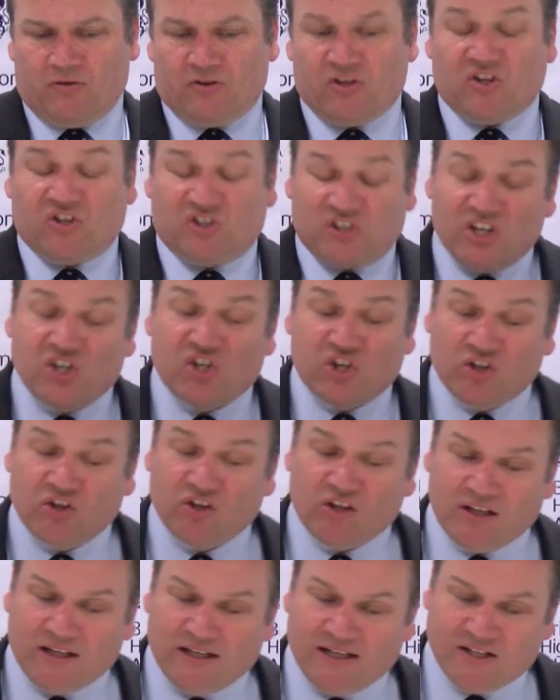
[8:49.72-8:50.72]
the decision
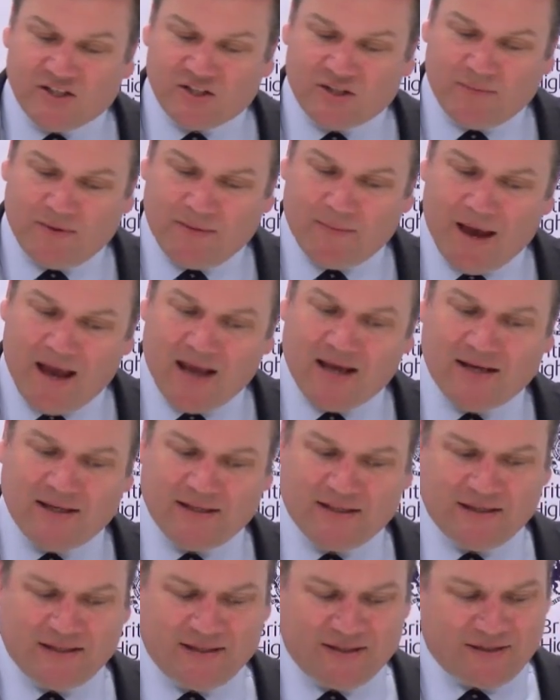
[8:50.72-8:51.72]
that needs to be
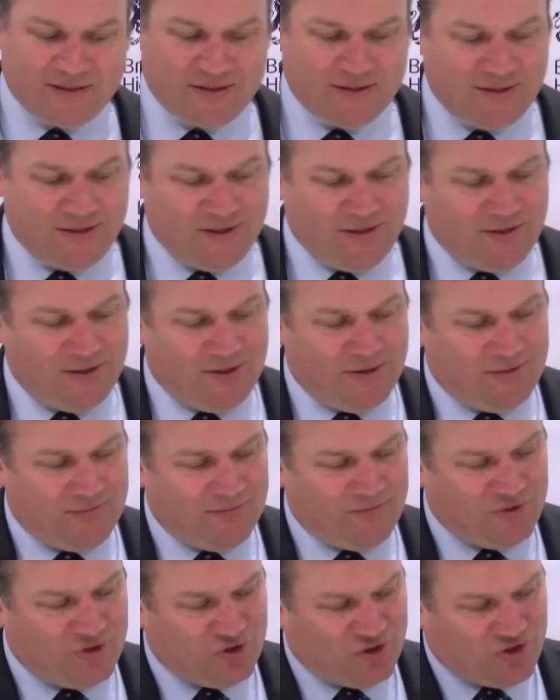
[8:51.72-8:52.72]
made is,
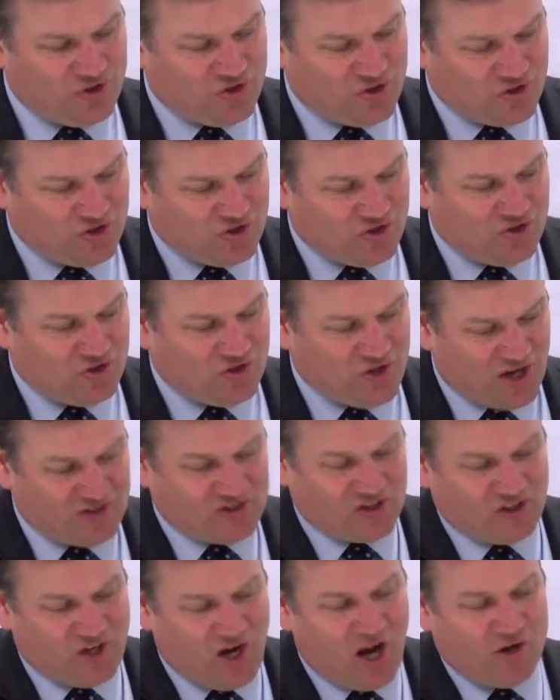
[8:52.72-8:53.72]

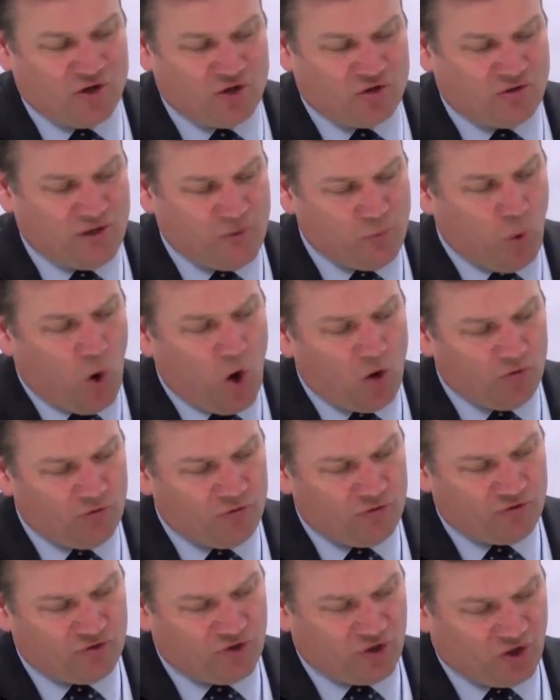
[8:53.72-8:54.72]
does a country want
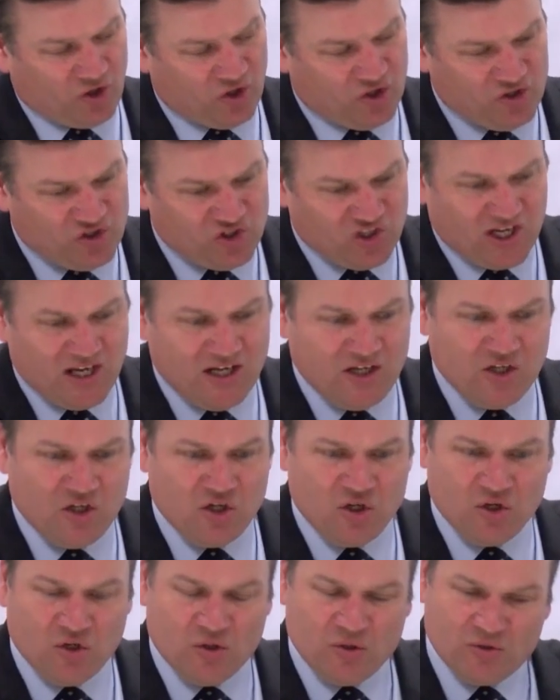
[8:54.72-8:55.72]
the
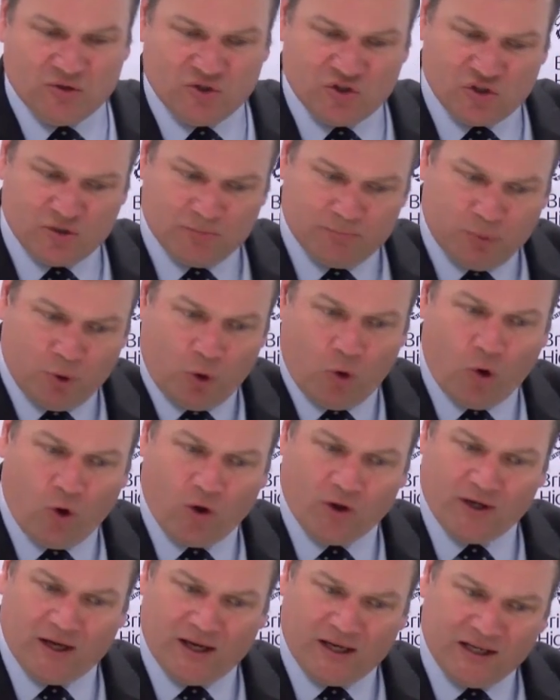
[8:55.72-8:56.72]
continued
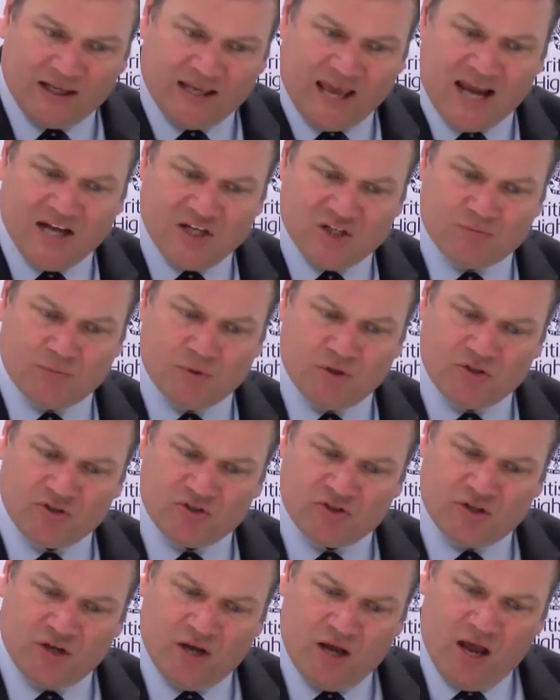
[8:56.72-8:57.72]
support,
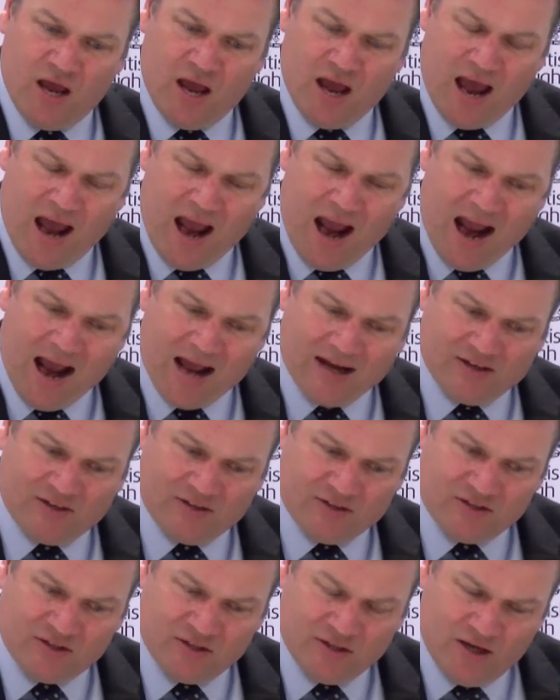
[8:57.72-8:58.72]
engagement,
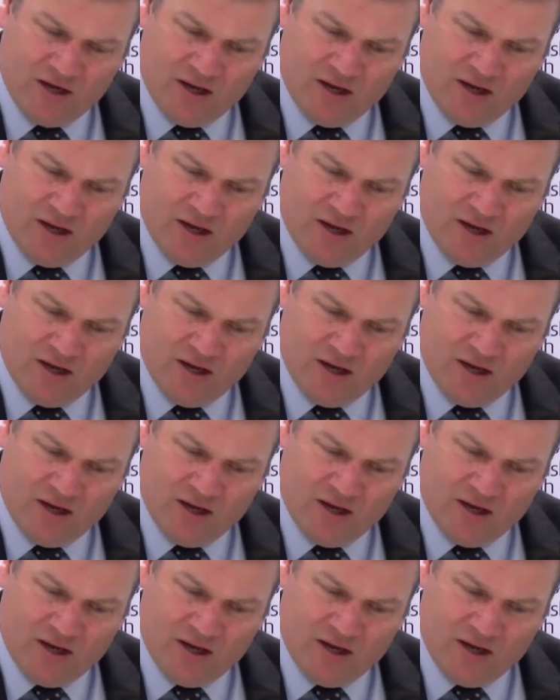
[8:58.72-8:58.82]
and